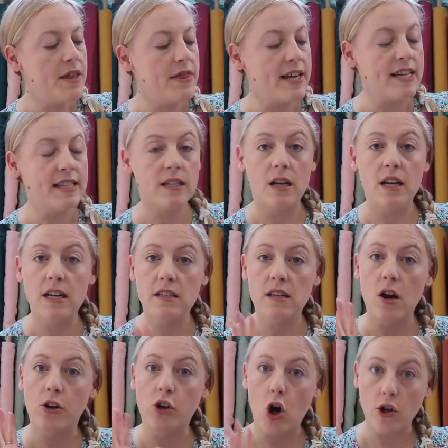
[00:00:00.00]
This is
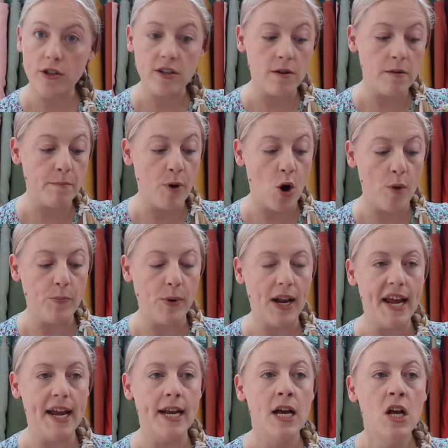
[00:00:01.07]
a cotton
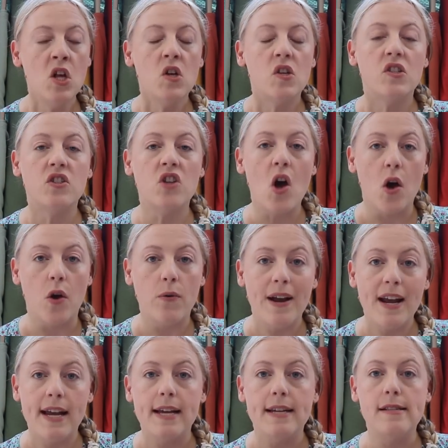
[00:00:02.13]
poplin, so
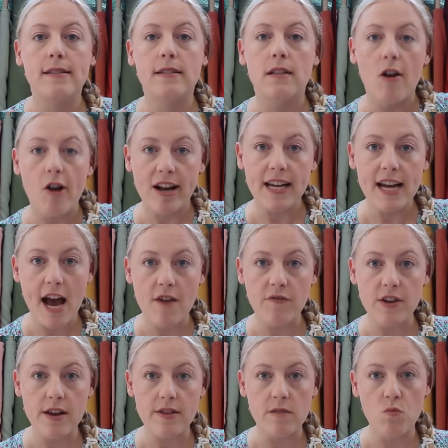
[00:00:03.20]
it is slightly
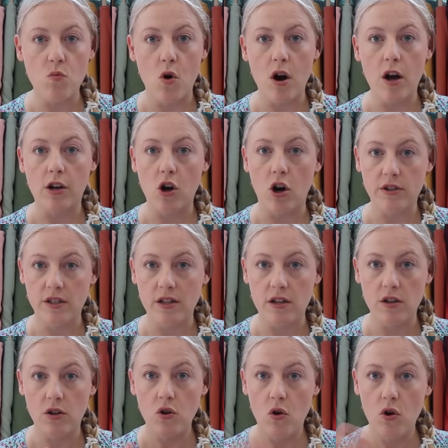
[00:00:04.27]
heavier than what a
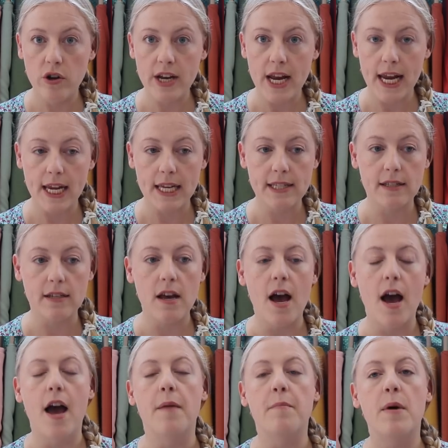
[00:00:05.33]
cotton lawn is,
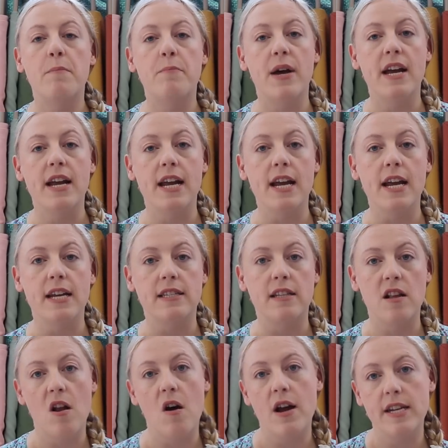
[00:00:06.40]
but it is
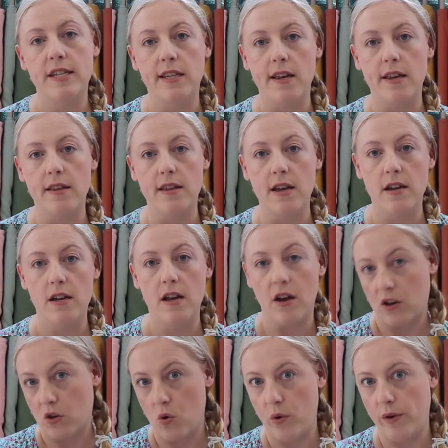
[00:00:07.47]
lighter than
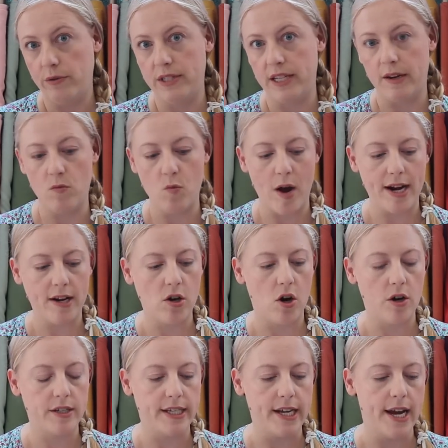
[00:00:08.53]
a quilting weight
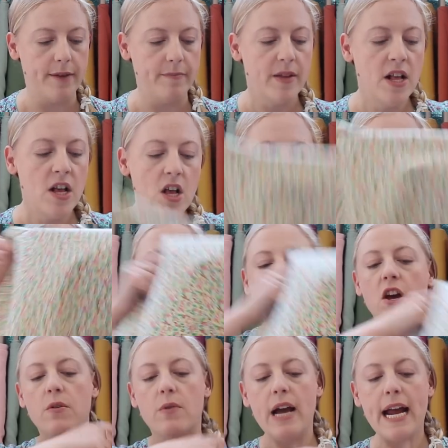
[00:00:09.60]
cotton.
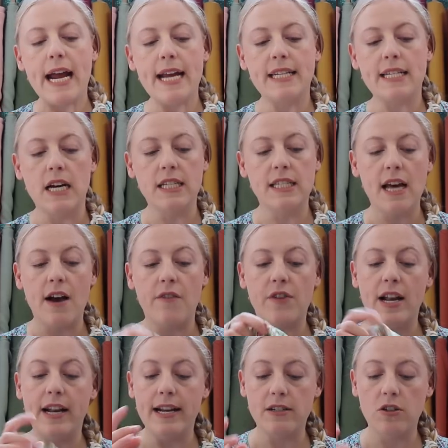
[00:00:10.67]
So it does have
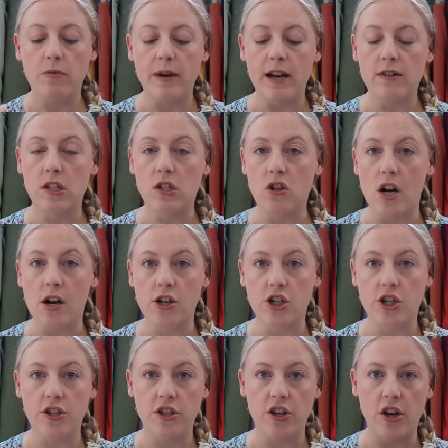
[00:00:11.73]
a little bit of
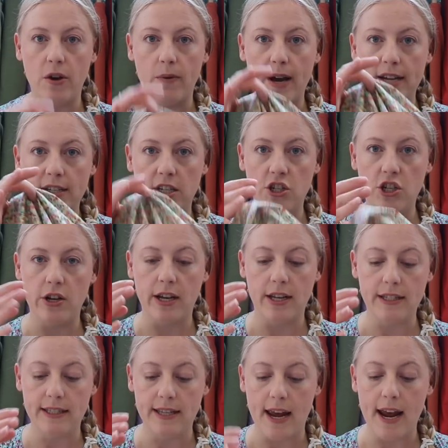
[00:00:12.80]
structure to it, as you
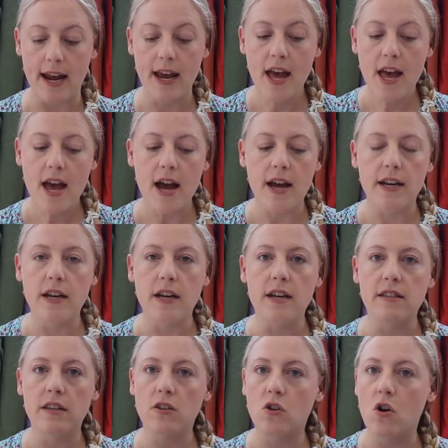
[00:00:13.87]
can see, and it
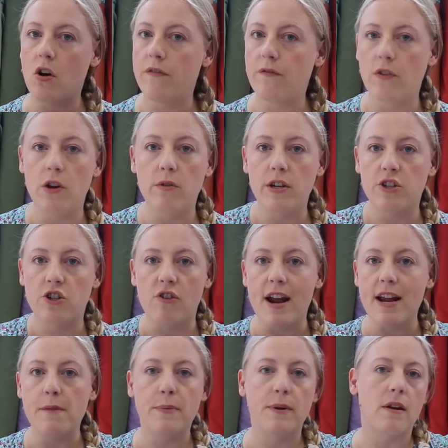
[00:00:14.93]
isn't got a fluid
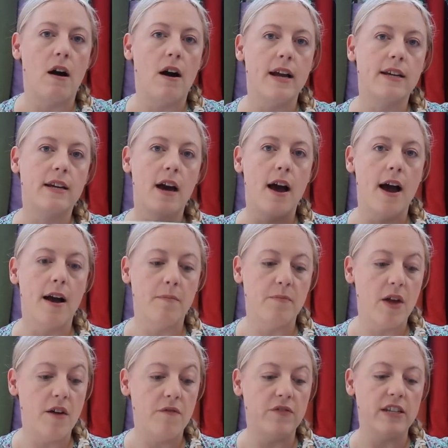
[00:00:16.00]
drape like
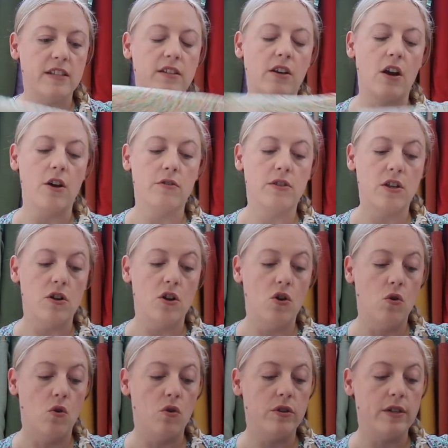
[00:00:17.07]
a viscose
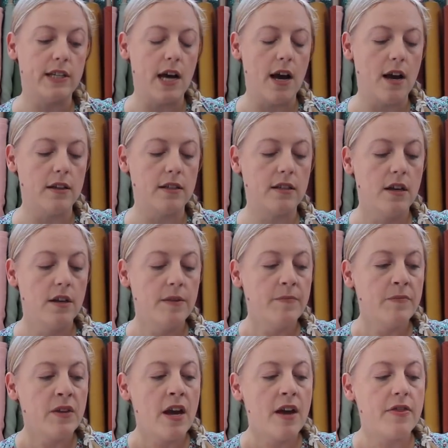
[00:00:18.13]
lawn does.
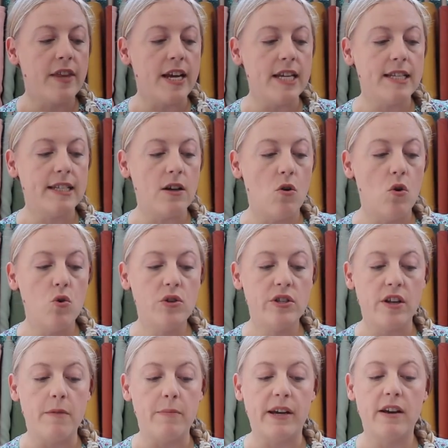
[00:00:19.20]
This
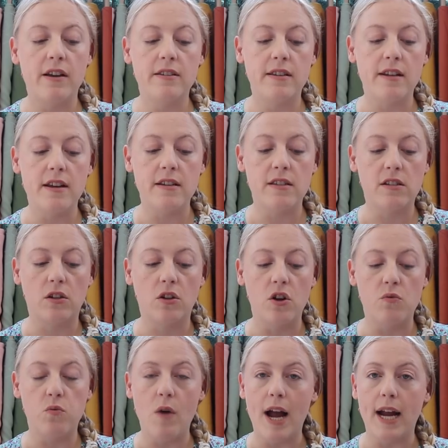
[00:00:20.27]
also, because it's a
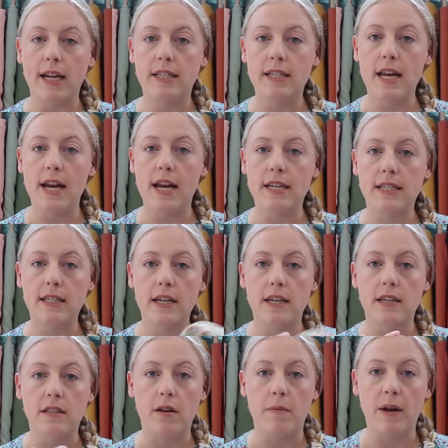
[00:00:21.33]
good weight, it
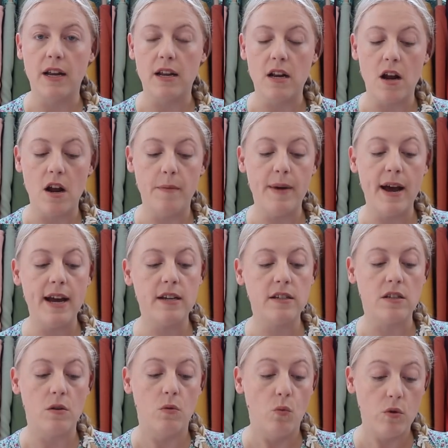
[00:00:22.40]
is completely opaque,
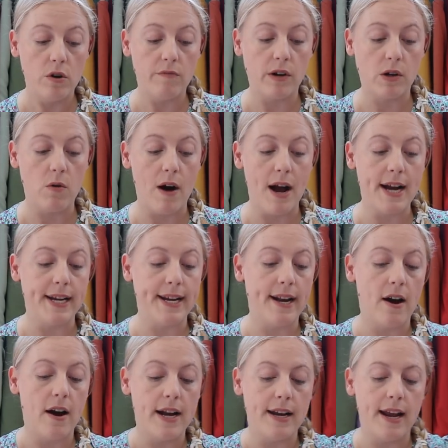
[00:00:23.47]
so it wouldn't require any
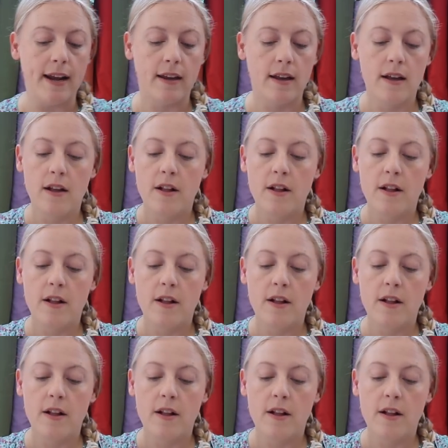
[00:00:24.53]
lining.